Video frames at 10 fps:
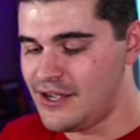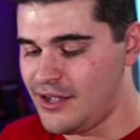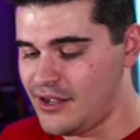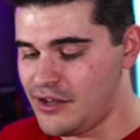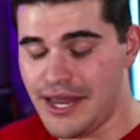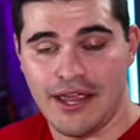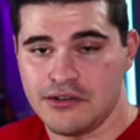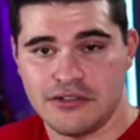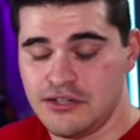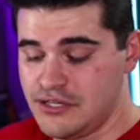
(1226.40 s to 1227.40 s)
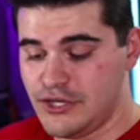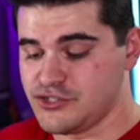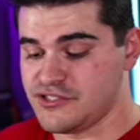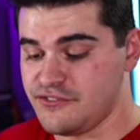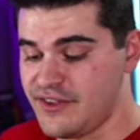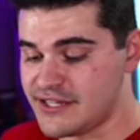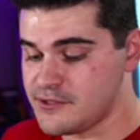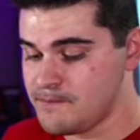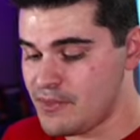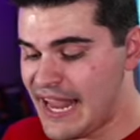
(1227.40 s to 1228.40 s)
Uh, and here's his effect.
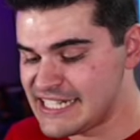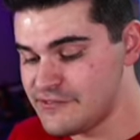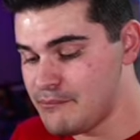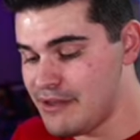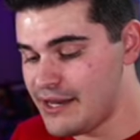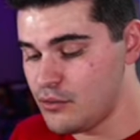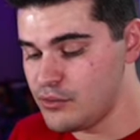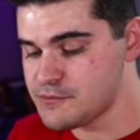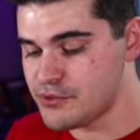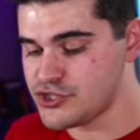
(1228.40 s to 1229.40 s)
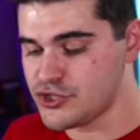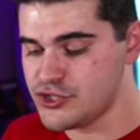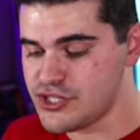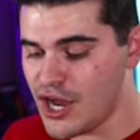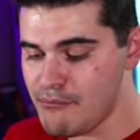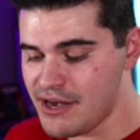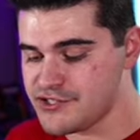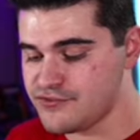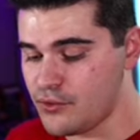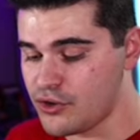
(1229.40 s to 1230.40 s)
Activate main, once per turn, Don
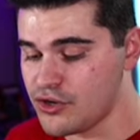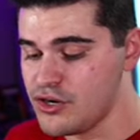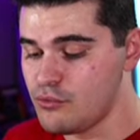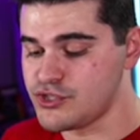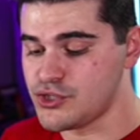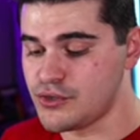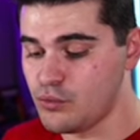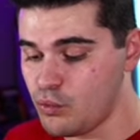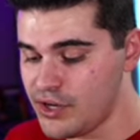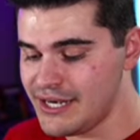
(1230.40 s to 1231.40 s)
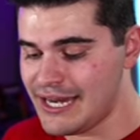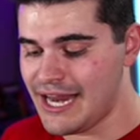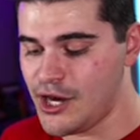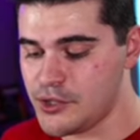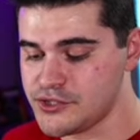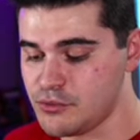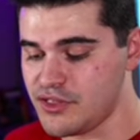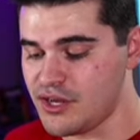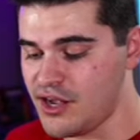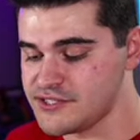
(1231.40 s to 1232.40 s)
minus four, return one character with
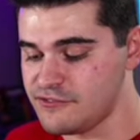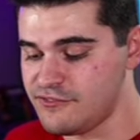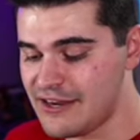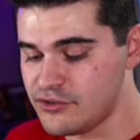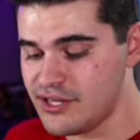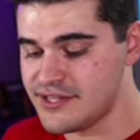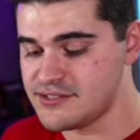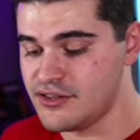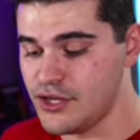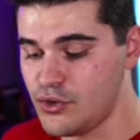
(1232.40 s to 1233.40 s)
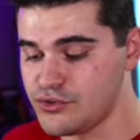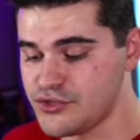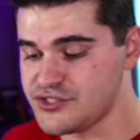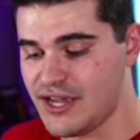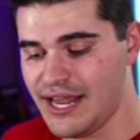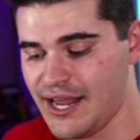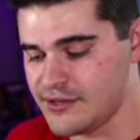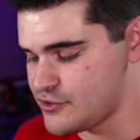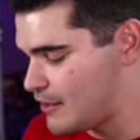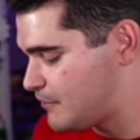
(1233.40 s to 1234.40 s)
a cost of five or less to the owner's
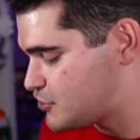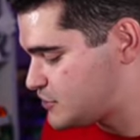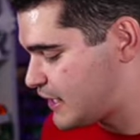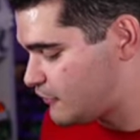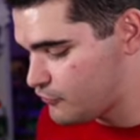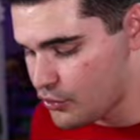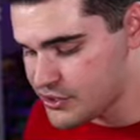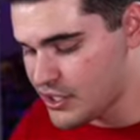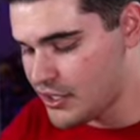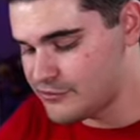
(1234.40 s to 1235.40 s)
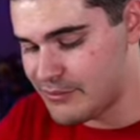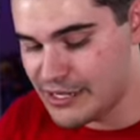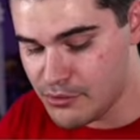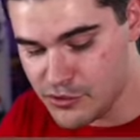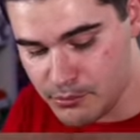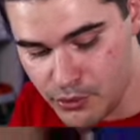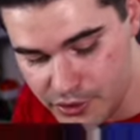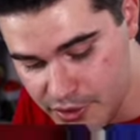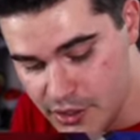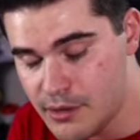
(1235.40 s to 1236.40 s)
hand. So that means you take four Don from anywhere in the
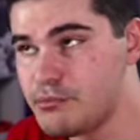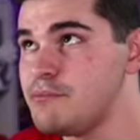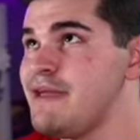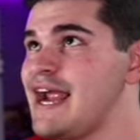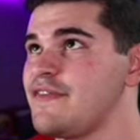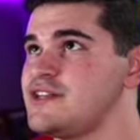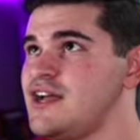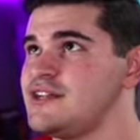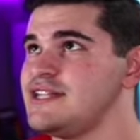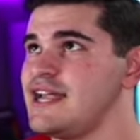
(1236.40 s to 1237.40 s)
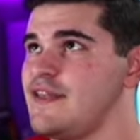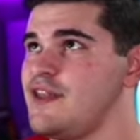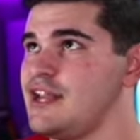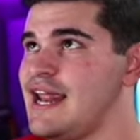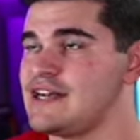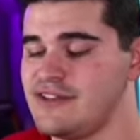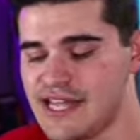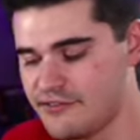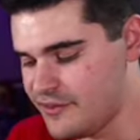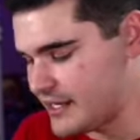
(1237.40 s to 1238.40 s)
board, put it back in the Don deck, and then you can activate
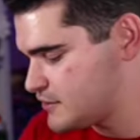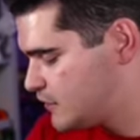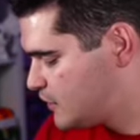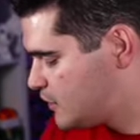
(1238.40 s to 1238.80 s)
that effect.